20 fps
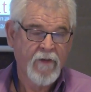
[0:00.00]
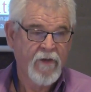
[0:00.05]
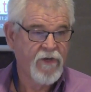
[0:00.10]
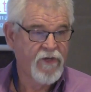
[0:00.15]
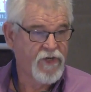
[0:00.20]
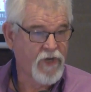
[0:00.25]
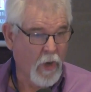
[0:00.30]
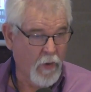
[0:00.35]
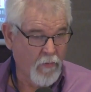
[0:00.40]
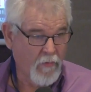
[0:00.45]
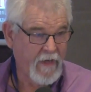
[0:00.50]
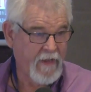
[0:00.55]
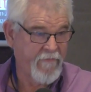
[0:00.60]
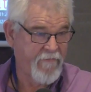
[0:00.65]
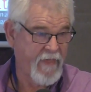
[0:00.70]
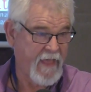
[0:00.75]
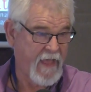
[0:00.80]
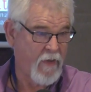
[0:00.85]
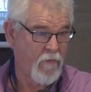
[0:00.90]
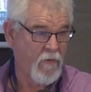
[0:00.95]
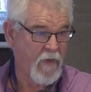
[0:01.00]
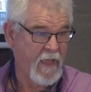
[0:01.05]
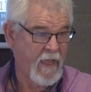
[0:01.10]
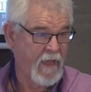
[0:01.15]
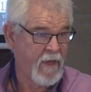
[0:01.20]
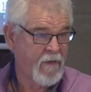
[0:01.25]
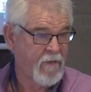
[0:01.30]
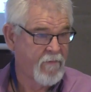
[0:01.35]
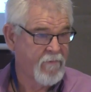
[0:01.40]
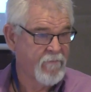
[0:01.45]
don't live that way.
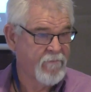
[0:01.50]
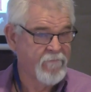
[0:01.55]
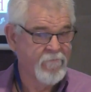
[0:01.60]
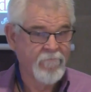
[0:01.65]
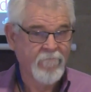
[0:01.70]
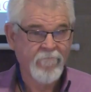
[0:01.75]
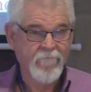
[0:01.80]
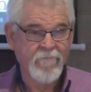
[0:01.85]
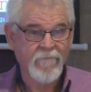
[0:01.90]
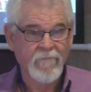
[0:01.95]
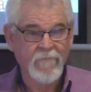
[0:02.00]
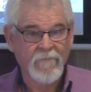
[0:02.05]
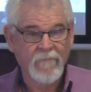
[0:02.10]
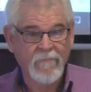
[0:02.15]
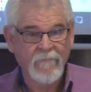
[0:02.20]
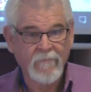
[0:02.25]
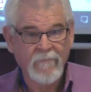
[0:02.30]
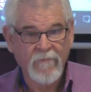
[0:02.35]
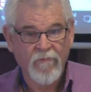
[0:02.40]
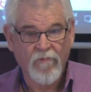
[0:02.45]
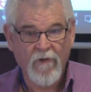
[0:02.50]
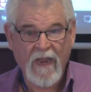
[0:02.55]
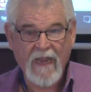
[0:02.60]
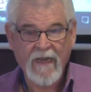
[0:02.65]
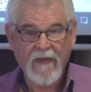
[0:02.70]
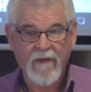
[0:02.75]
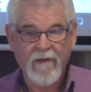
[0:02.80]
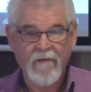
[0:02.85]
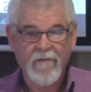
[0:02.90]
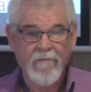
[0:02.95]

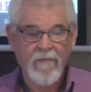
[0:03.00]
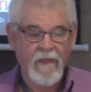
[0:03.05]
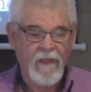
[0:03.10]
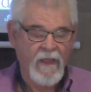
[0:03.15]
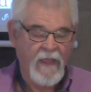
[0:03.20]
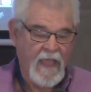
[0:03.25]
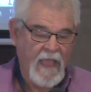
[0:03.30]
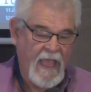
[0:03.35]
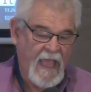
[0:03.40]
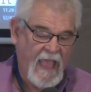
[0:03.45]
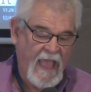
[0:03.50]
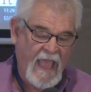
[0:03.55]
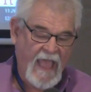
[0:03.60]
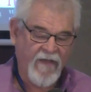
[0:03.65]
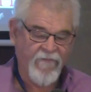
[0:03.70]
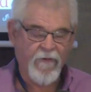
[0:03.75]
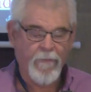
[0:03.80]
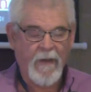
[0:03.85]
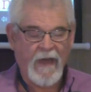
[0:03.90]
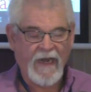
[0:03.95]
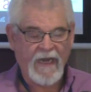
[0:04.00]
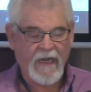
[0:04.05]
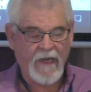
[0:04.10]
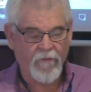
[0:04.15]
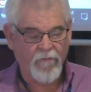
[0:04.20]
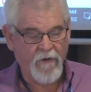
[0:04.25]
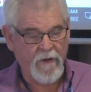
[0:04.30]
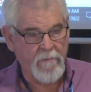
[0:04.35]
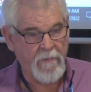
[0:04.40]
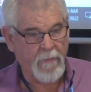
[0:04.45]
Right? Everybody
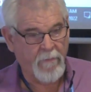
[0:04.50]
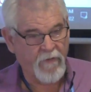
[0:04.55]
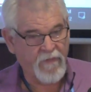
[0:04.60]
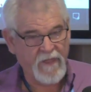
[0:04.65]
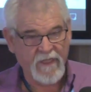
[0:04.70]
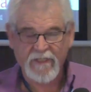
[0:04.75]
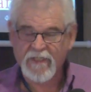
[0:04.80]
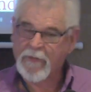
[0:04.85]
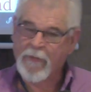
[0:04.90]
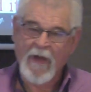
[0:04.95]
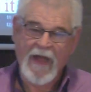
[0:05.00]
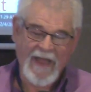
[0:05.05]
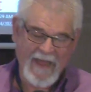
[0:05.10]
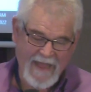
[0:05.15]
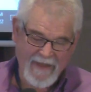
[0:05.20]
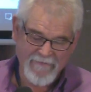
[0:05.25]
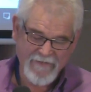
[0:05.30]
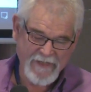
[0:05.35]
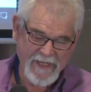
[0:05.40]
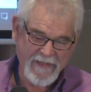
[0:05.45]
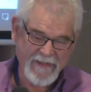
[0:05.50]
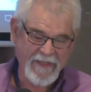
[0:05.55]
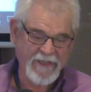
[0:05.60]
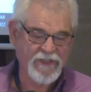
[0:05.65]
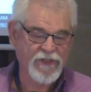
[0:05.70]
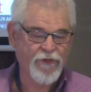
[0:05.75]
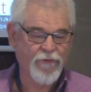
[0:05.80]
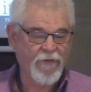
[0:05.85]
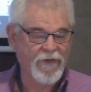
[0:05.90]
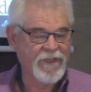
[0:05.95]
remember this. I've said
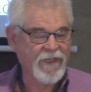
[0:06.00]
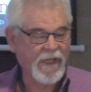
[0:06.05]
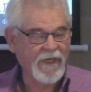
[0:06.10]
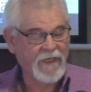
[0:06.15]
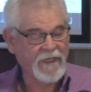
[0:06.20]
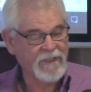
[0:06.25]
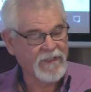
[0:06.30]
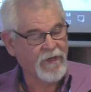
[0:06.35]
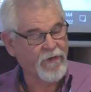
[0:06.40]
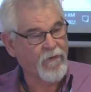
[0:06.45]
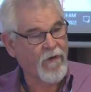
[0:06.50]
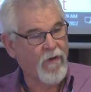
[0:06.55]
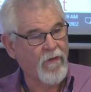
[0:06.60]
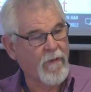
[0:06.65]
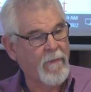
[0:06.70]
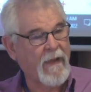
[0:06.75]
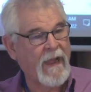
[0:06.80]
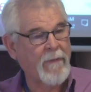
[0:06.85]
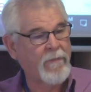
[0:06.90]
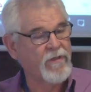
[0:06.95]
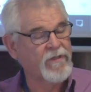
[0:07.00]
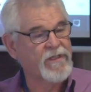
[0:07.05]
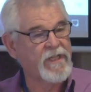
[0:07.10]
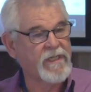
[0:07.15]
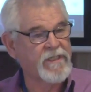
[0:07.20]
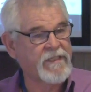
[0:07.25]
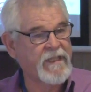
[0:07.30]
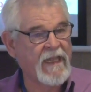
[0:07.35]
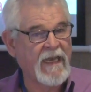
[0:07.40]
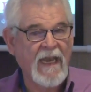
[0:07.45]
this three Sundays in a row. The Bible
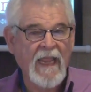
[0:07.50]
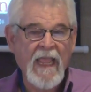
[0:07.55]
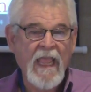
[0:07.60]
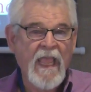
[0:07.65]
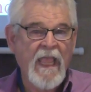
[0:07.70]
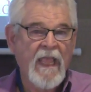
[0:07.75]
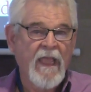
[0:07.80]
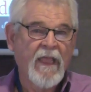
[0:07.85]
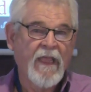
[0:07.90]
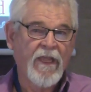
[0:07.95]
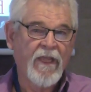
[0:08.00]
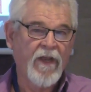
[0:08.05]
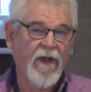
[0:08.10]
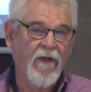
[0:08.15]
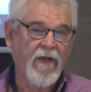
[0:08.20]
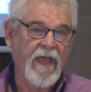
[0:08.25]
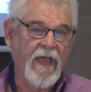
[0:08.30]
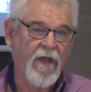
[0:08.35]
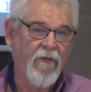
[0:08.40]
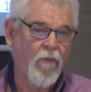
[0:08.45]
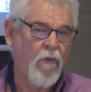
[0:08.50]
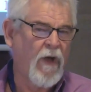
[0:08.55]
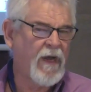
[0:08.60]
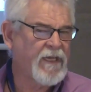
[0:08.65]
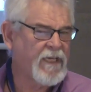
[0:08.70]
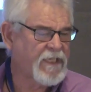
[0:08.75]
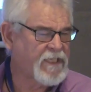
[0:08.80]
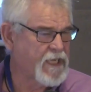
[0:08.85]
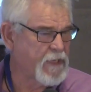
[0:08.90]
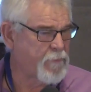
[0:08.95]
says that, you know, what
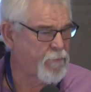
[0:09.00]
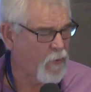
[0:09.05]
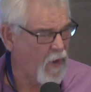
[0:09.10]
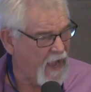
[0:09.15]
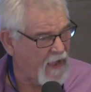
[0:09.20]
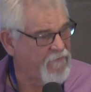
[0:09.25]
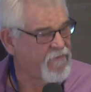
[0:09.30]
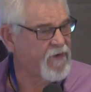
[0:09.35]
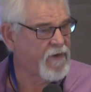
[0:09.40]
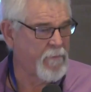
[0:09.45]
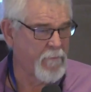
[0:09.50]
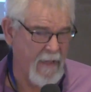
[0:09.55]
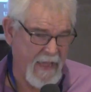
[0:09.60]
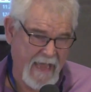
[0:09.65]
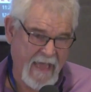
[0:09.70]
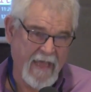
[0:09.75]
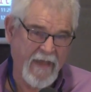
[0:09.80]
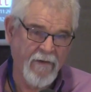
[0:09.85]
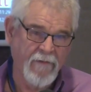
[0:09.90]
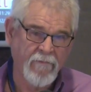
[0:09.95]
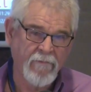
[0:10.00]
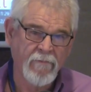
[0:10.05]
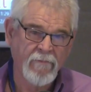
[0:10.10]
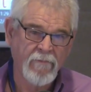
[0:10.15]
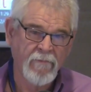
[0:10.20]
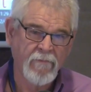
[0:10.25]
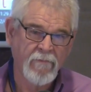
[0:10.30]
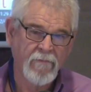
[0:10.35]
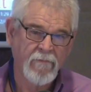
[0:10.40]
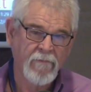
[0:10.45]
does it profit a man?
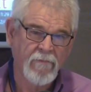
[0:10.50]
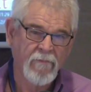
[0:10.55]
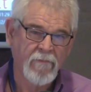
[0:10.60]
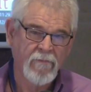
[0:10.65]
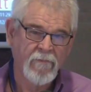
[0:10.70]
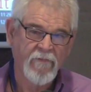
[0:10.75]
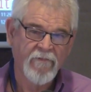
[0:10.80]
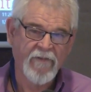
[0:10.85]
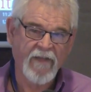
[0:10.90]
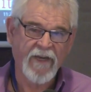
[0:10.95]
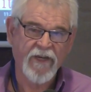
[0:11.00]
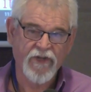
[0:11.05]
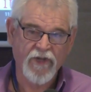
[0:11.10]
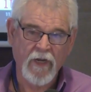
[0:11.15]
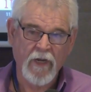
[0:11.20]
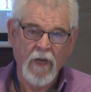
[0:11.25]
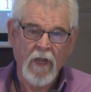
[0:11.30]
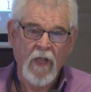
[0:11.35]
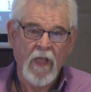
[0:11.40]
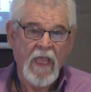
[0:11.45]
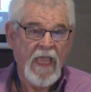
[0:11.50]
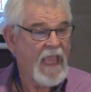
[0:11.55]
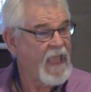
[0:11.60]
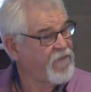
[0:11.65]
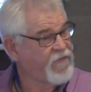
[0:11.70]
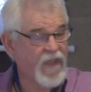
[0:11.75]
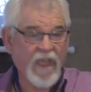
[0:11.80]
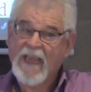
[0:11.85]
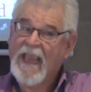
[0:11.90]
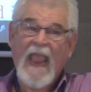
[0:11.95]
Finish it.
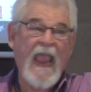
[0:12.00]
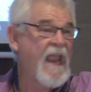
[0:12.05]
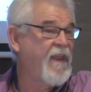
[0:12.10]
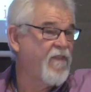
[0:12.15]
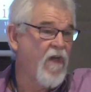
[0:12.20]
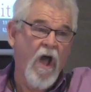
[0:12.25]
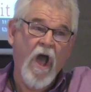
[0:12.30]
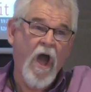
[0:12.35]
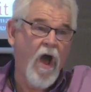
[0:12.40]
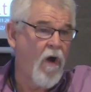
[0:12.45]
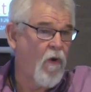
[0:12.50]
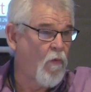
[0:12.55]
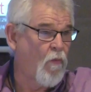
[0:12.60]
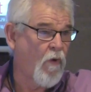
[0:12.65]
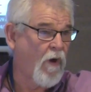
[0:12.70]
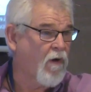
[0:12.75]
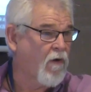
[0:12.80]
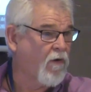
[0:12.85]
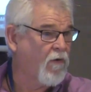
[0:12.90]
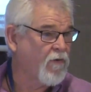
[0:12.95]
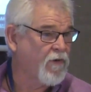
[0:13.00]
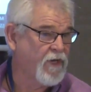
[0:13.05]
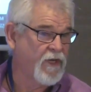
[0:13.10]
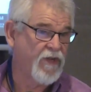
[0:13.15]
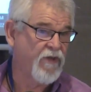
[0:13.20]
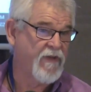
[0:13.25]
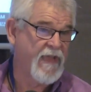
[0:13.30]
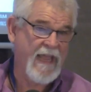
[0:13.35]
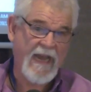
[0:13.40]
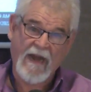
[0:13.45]
If you gain the whole world and
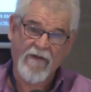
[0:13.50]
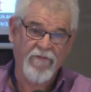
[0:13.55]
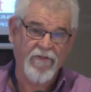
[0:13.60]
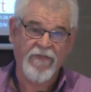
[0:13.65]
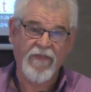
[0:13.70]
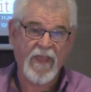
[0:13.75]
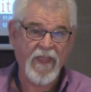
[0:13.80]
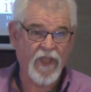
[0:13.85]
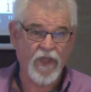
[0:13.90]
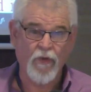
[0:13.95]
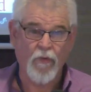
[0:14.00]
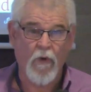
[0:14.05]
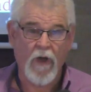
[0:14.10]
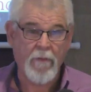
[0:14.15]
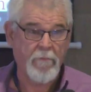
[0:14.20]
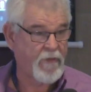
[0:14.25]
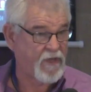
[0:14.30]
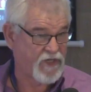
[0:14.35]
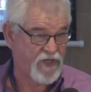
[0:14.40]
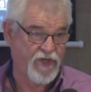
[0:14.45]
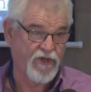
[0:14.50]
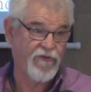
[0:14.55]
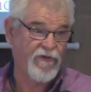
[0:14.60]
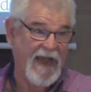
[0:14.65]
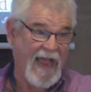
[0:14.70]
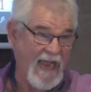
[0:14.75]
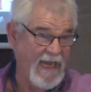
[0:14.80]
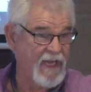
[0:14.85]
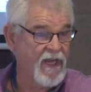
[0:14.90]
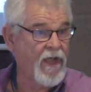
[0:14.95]
you get everything you want, but you
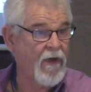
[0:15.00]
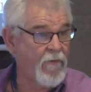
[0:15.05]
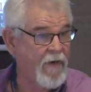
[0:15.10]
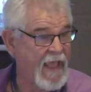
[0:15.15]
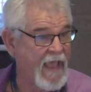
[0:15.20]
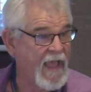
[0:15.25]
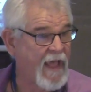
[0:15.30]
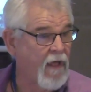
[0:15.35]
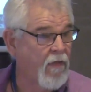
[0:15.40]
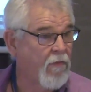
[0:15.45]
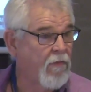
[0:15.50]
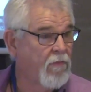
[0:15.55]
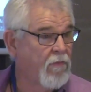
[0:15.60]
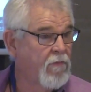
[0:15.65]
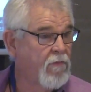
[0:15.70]
died and go to hell,